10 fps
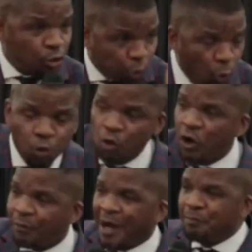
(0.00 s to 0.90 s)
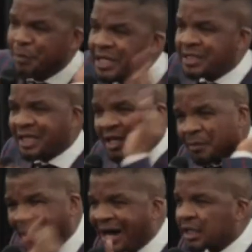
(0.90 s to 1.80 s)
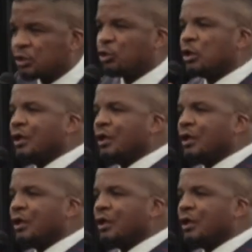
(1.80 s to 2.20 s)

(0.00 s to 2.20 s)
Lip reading: Two, by bidize kibatu.